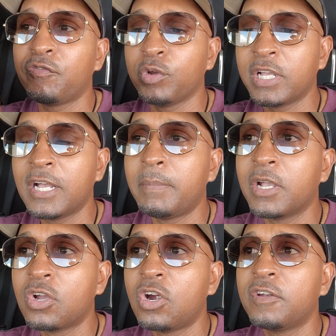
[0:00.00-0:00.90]
when I got
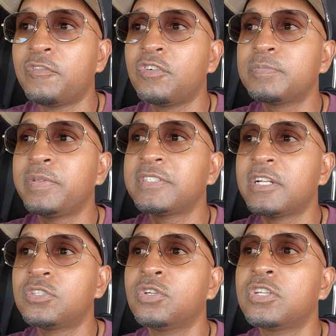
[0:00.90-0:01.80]
my car, the first place
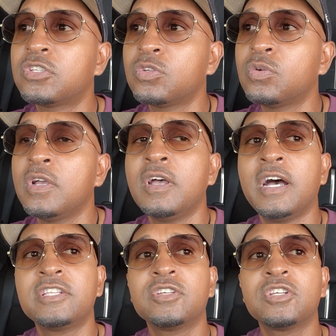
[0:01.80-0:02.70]
I took it to
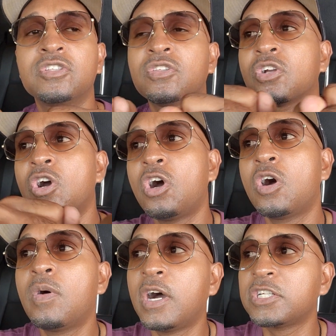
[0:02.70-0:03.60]
the
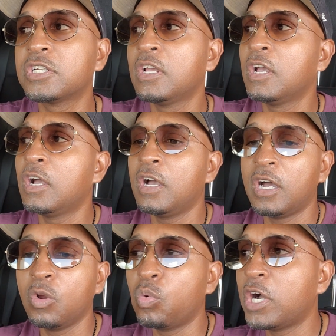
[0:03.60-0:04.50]
car wash.
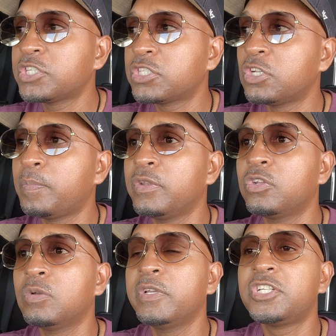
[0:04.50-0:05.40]
I washed it up a
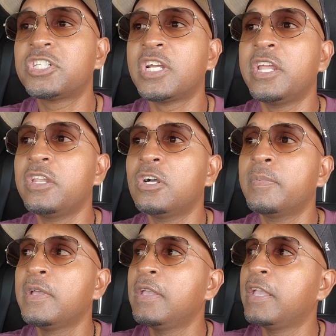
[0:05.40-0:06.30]
little bit, shined it
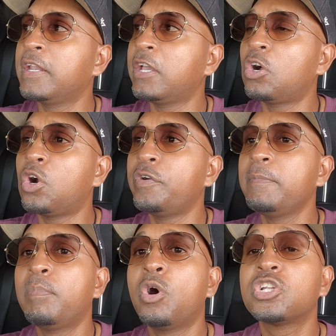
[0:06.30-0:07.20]
up, and I had
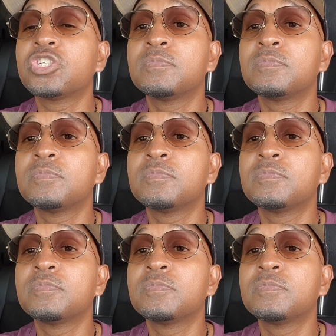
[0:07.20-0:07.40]
already bought